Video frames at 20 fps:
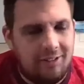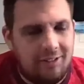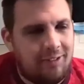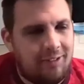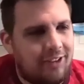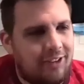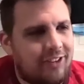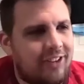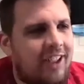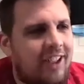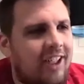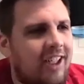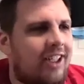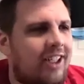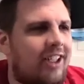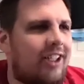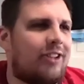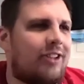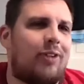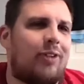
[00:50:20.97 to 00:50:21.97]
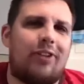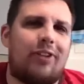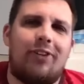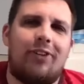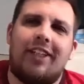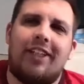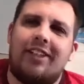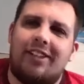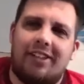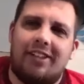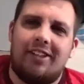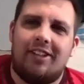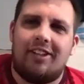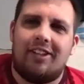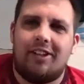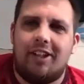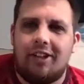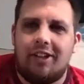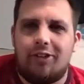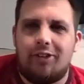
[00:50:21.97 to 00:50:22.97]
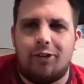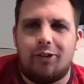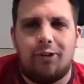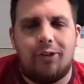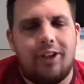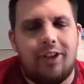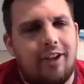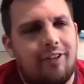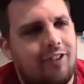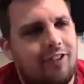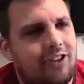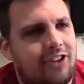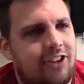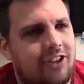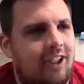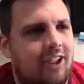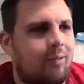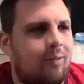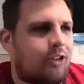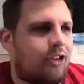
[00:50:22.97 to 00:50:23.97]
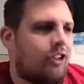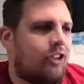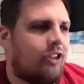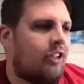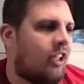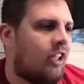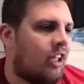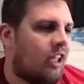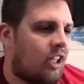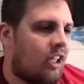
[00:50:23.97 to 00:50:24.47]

Because we're going to a totally different setup soon.